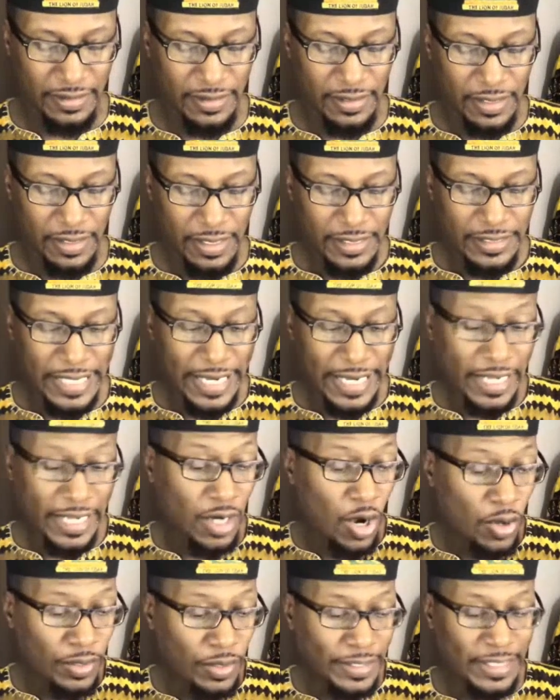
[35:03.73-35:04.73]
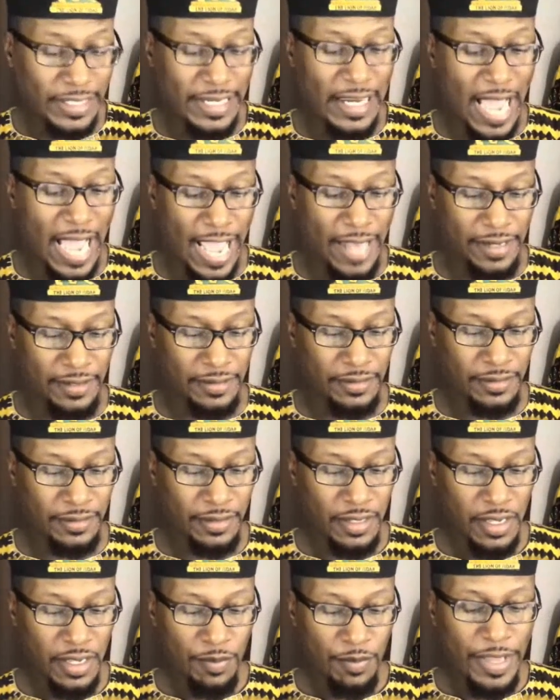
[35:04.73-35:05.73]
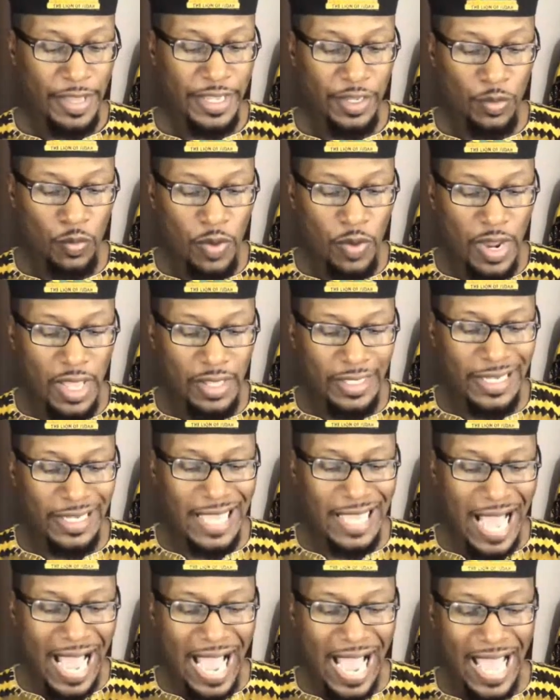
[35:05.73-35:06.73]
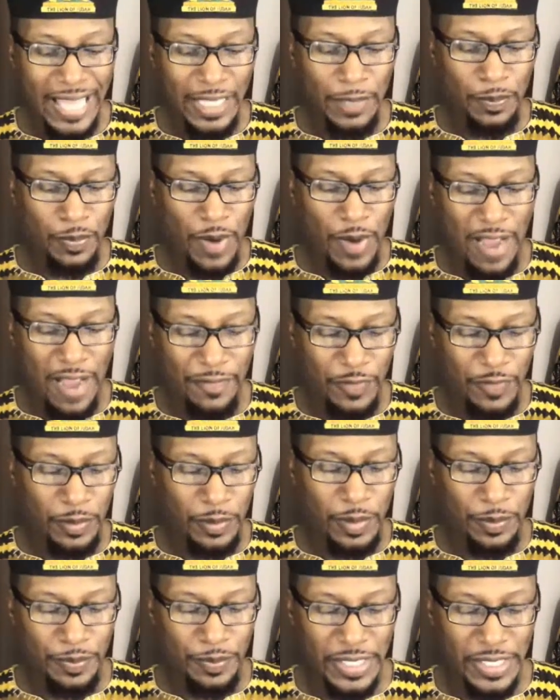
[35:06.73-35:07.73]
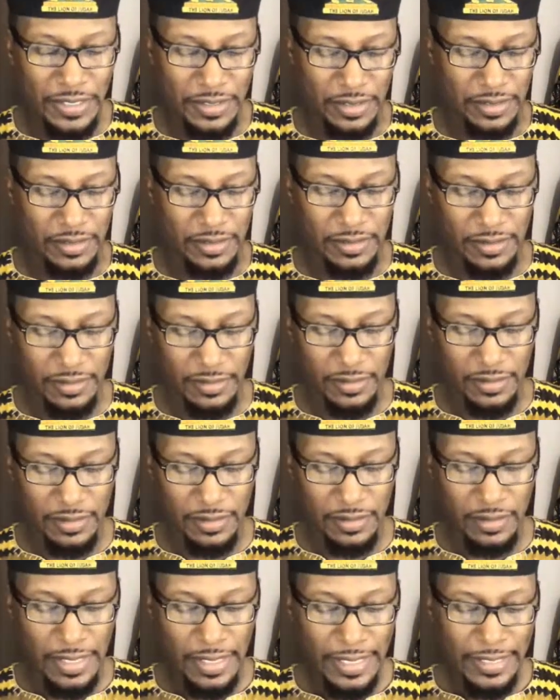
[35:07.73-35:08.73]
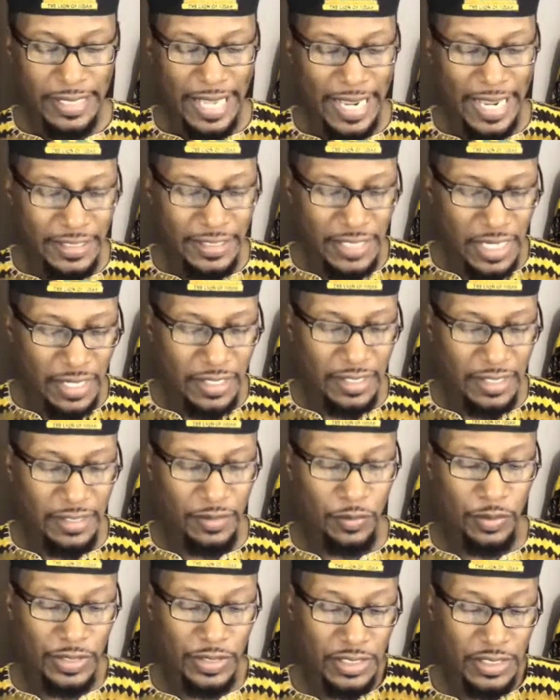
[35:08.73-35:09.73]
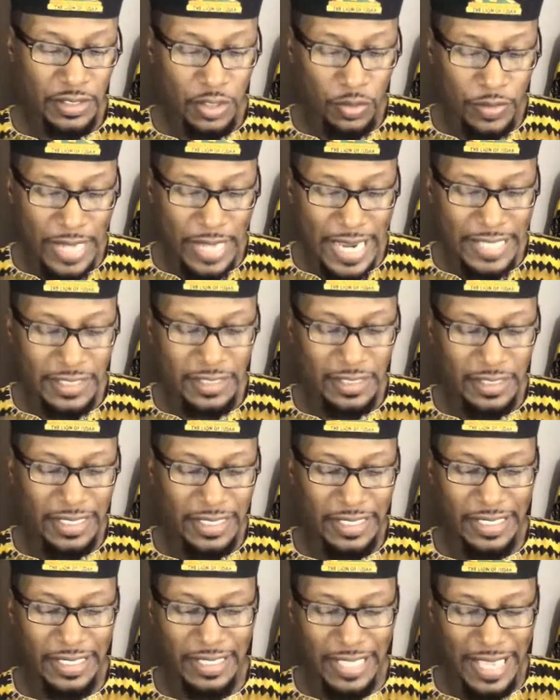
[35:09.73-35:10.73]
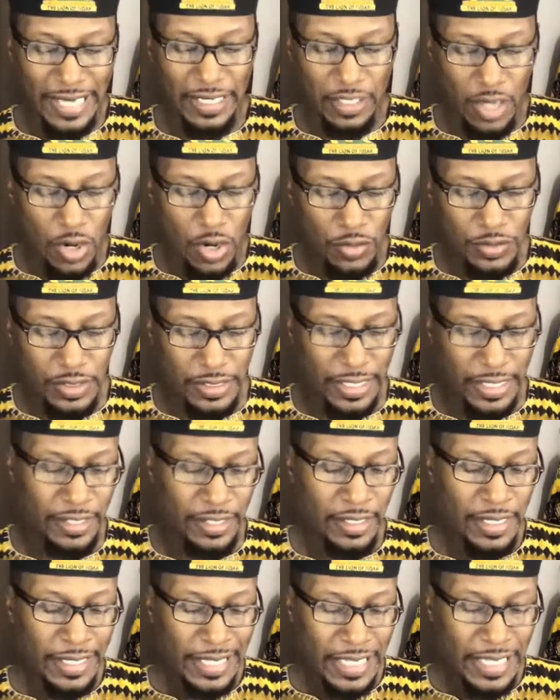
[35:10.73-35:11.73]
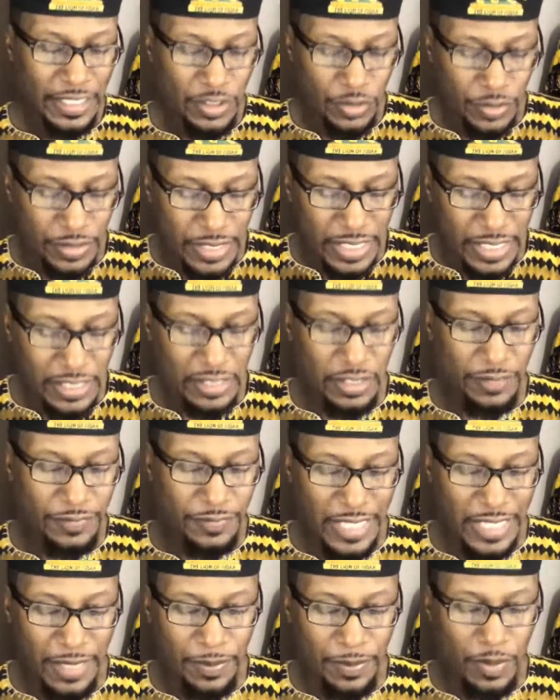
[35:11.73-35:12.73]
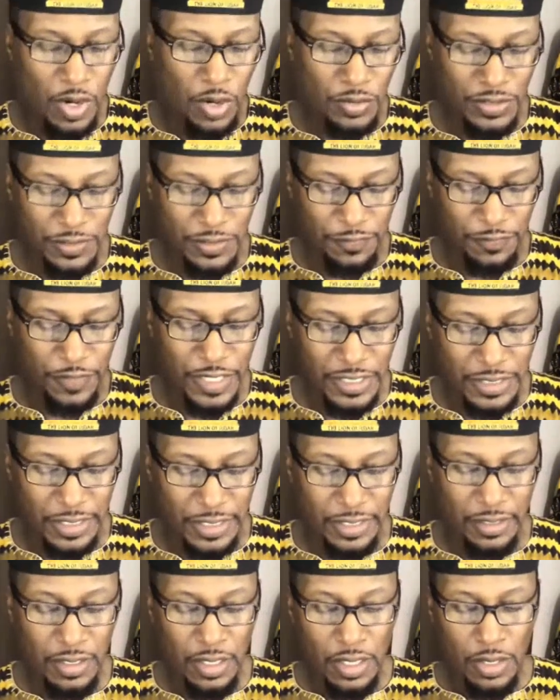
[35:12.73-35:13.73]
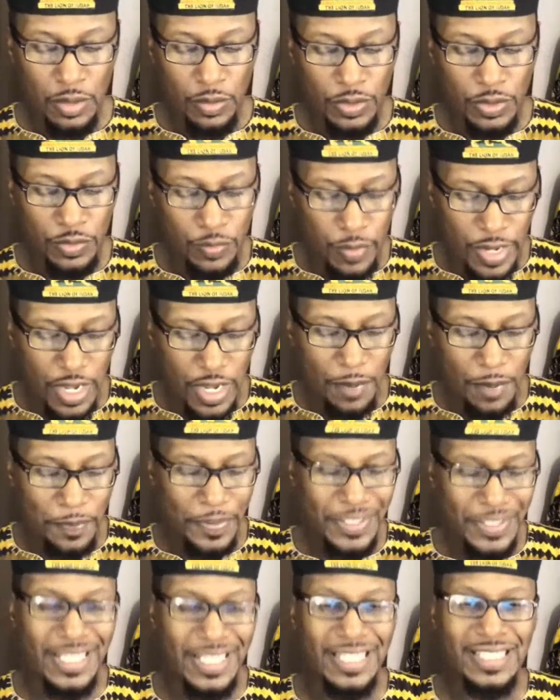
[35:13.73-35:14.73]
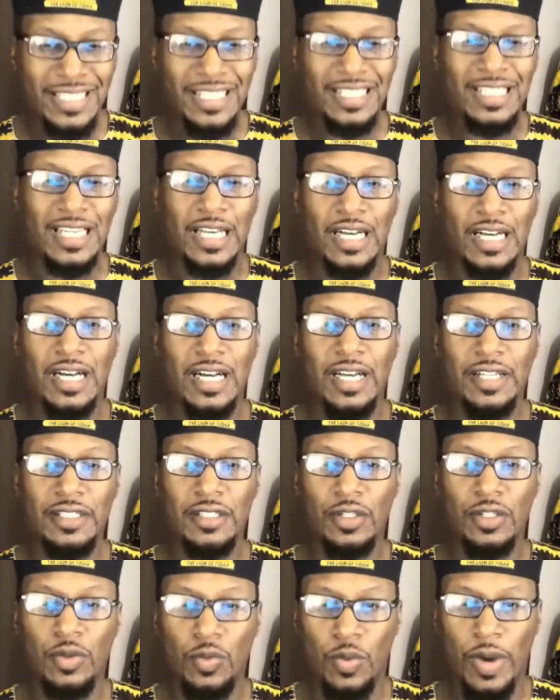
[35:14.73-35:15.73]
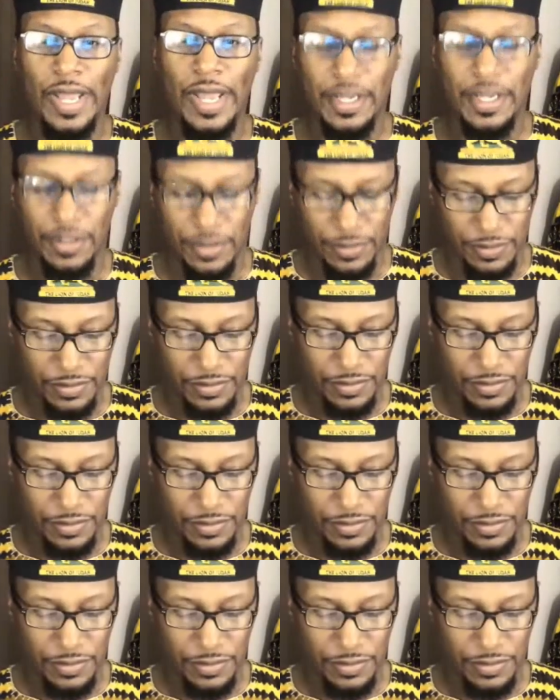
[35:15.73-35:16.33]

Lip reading: second only to cotton. making whaling a highly profitable business. Nantucket, with its location in the Atlantic Ocean and its tradition of deep ocean fishing, was well positioned to hunt whales.